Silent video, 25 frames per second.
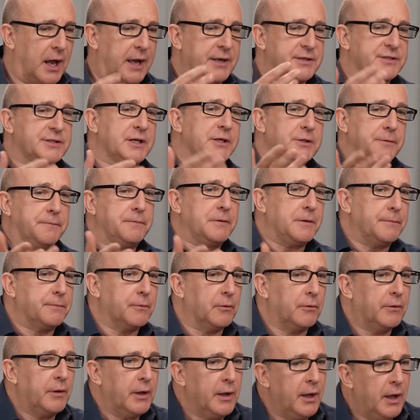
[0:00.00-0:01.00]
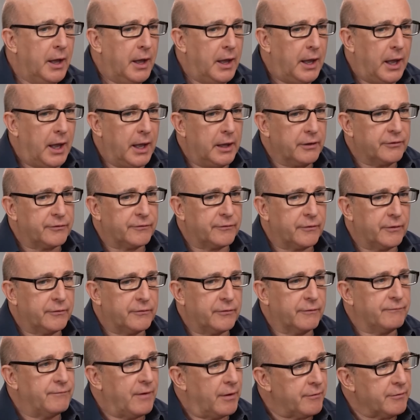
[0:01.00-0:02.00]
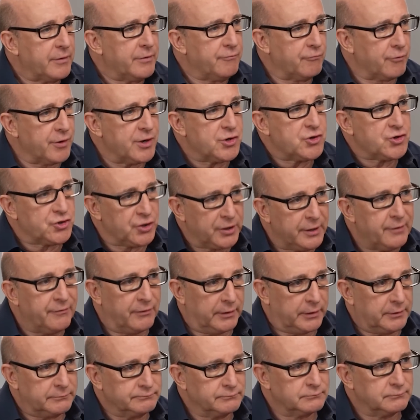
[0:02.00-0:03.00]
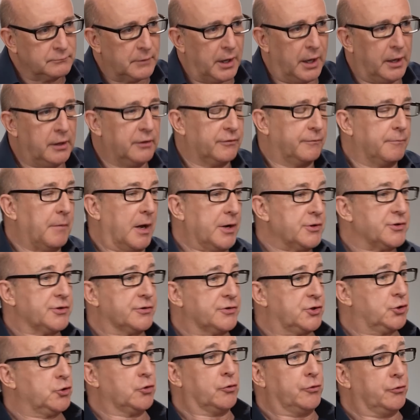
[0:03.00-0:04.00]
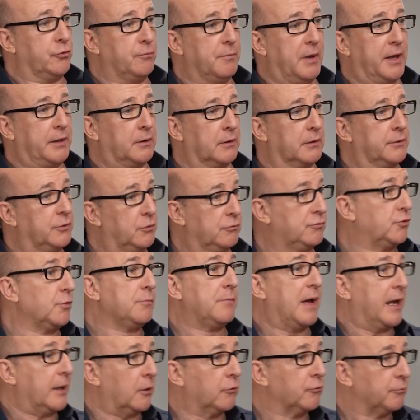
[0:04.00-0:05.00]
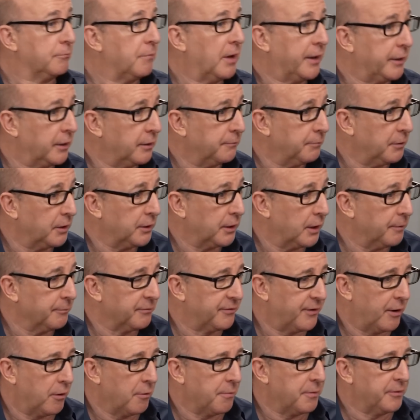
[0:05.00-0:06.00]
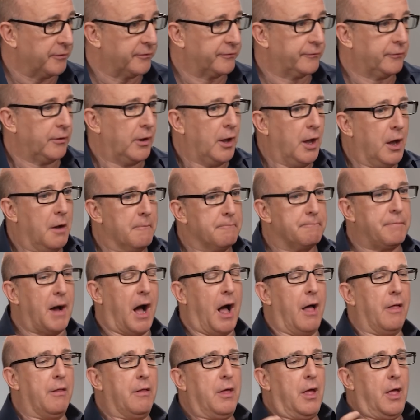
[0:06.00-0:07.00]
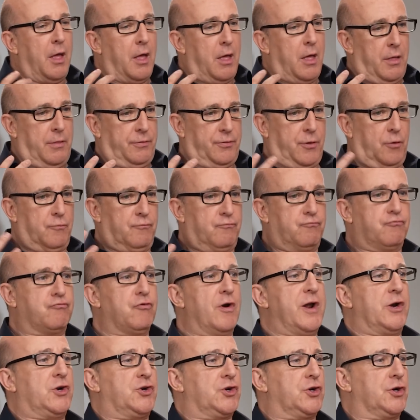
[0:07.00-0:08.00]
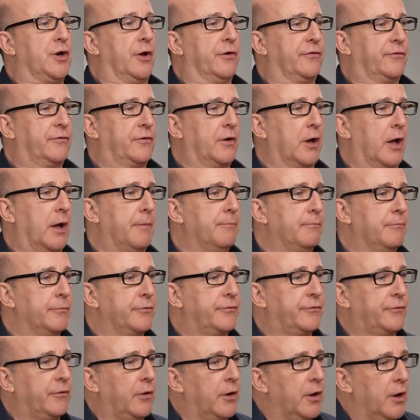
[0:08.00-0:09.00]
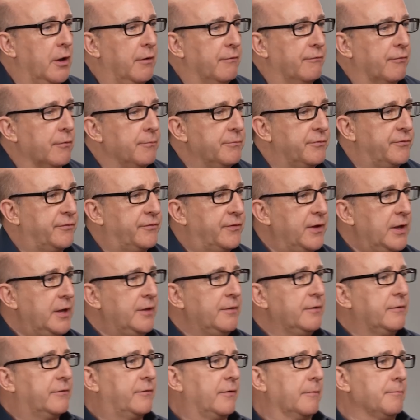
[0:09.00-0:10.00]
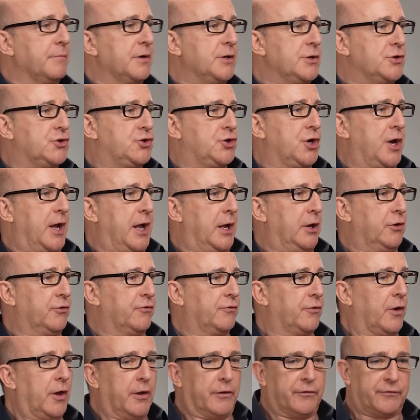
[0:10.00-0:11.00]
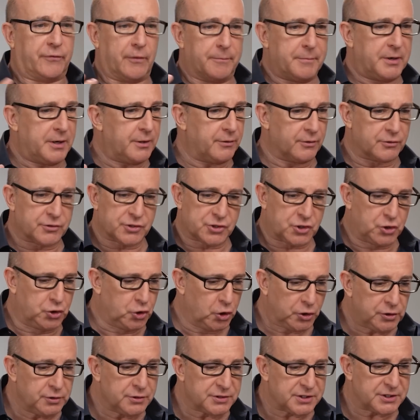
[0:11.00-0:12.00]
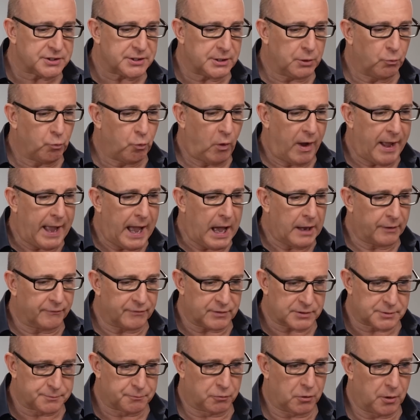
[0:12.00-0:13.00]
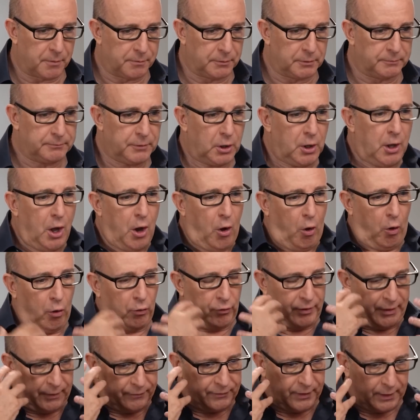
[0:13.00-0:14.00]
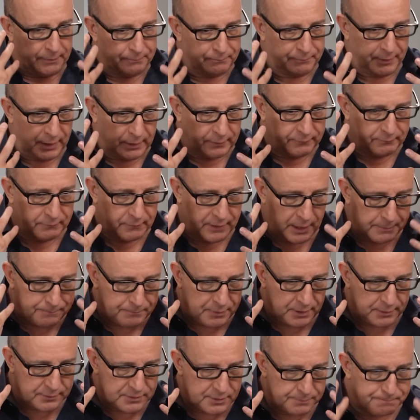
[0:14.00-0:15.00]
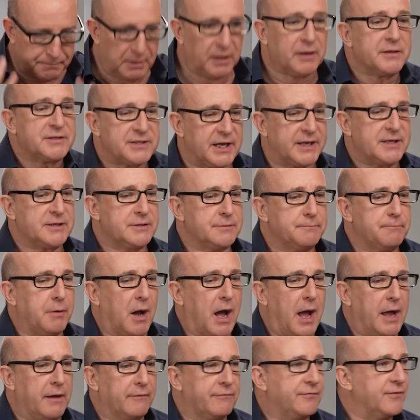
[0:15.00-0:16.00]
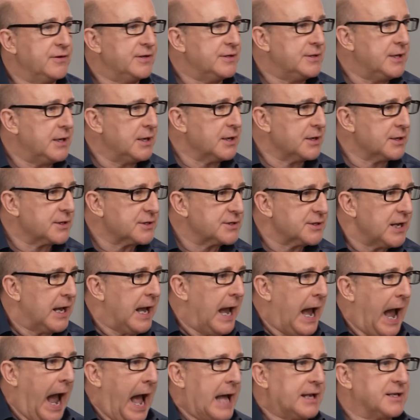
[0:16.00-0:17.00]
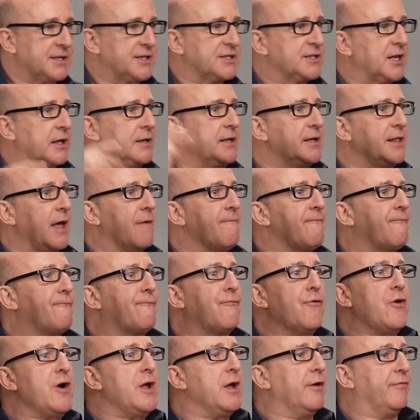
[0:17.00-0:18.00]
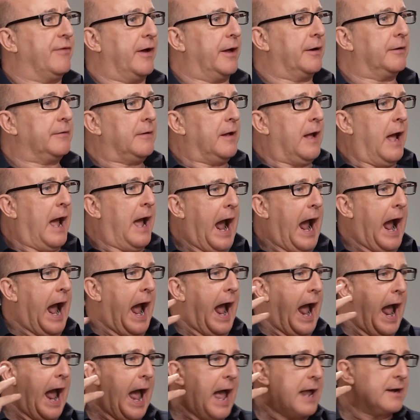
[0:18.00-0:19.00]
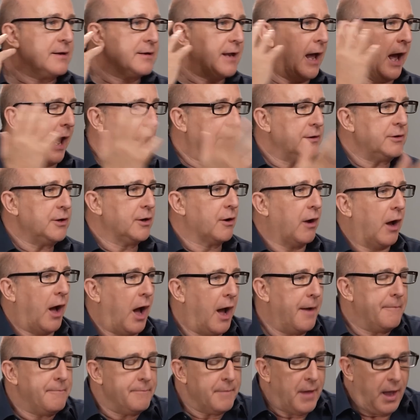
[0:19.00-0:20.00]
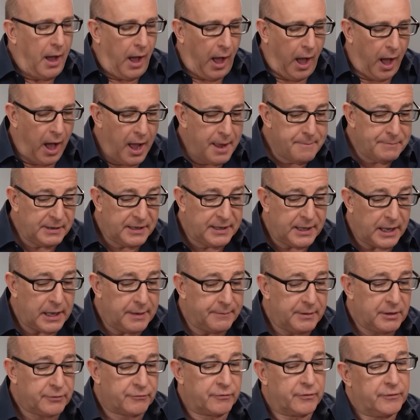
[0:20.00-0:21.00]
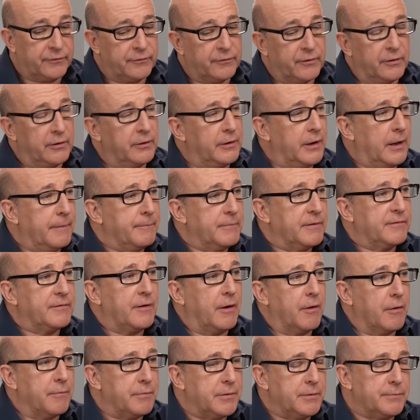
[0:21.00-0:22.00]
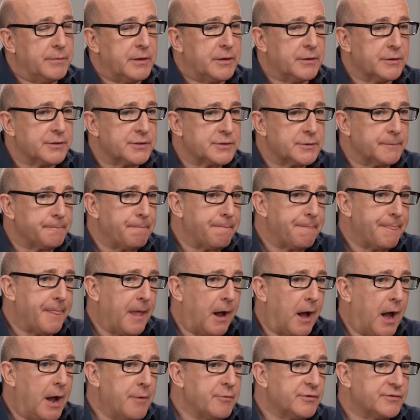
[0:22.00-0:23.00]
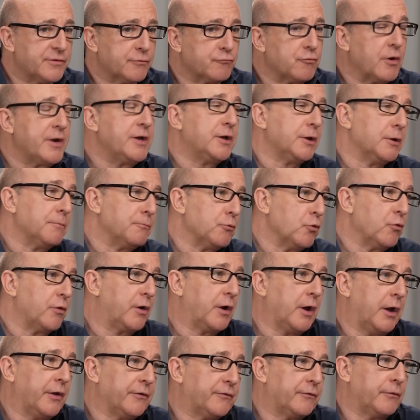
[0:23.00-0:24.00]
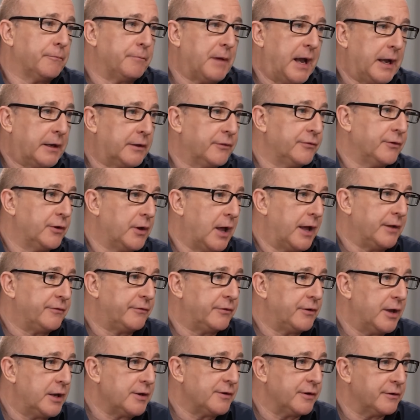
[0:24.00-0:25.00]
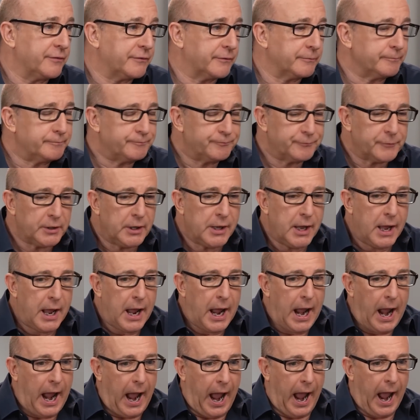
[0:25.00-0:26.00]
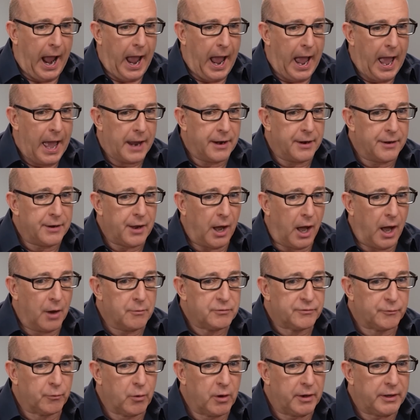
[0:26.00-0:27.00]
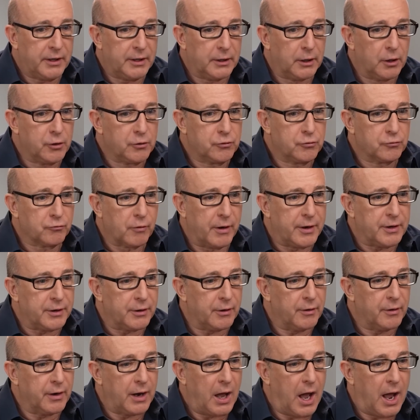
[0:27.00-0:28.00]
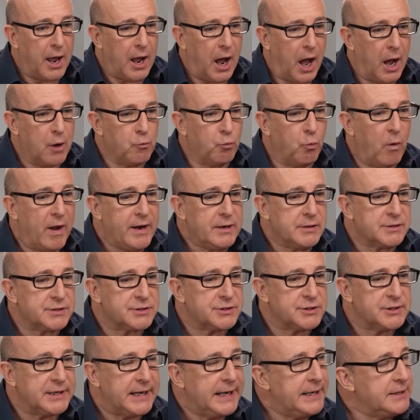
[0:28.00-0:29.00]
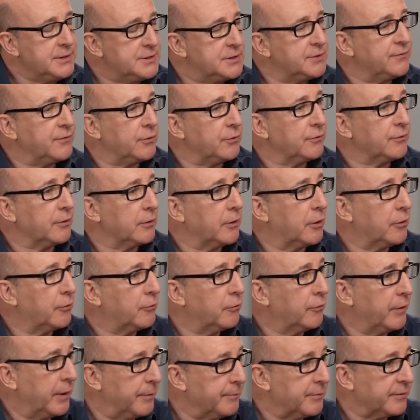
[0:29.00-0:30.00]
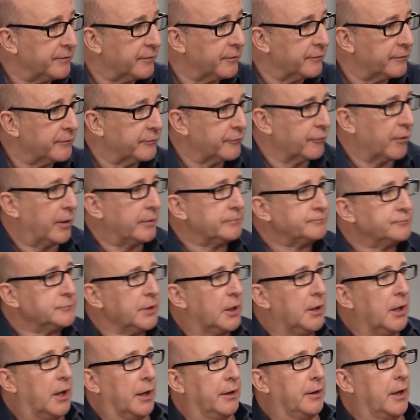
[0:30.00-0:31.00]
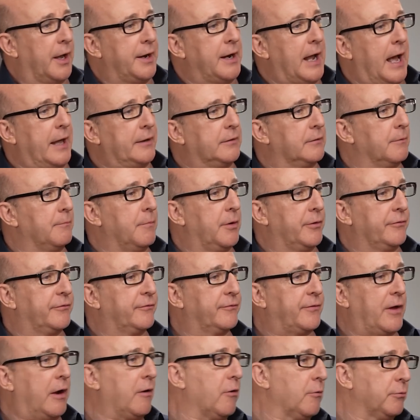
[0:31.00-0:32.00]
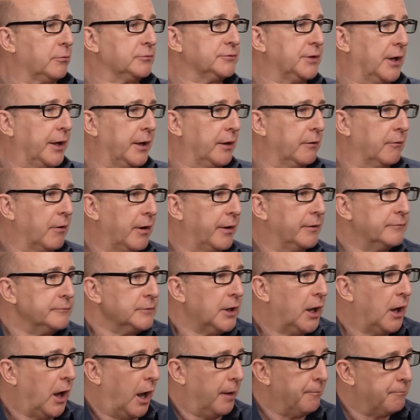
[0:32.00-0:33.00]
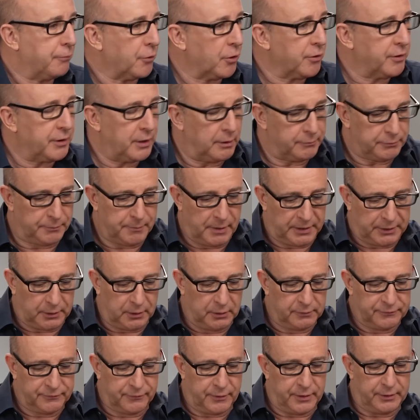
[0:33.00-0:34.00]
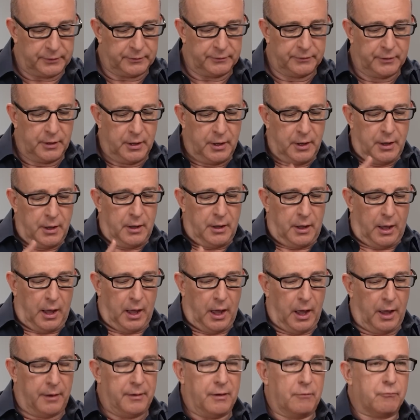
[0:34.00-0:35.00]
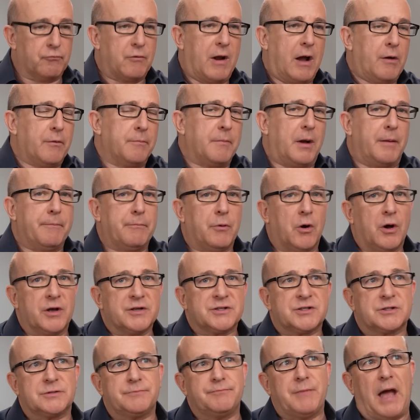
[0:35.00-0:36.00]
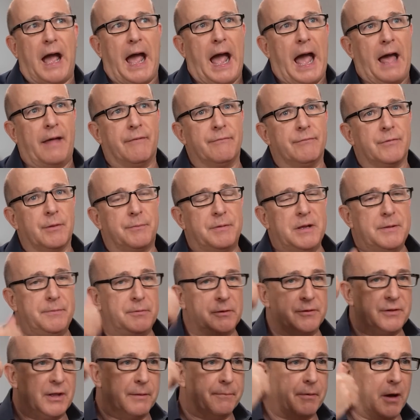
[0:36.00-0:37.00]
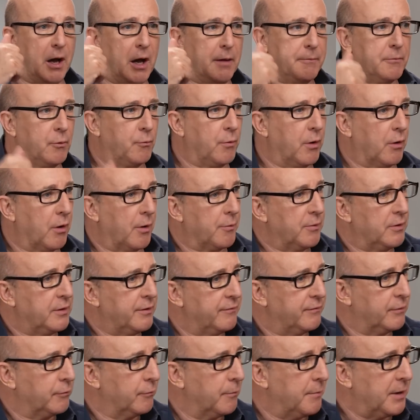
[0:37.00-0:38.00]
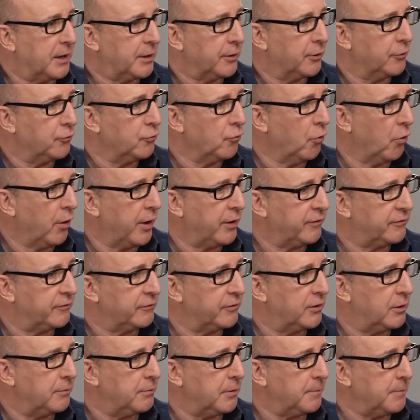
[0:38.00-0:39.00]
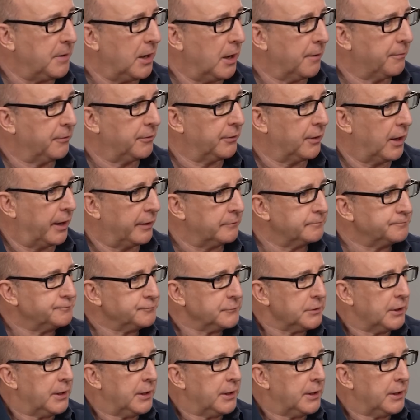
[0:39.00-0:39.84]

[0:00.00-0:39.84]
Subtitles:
I say to people, it's a very rich living, in as much as, sure, you do make good money being a hypnotherapist, but the richness comes from seeing somebody change, somebody that just couldn't see a way out of this problem, or they'd been debilitated by it for years, and suddenly they're free of it. And I became interested in hypnotherapy because I was a radio broadcaster back in the 1980s. And I was working in local radio, and I went to interview the local hypnotist, right? And I'd had the most terrible day, right? I'd broken up with my girlfriend, I'd row with my boss, and the people in the apartment where I was living were making a noise and keeping me up at night.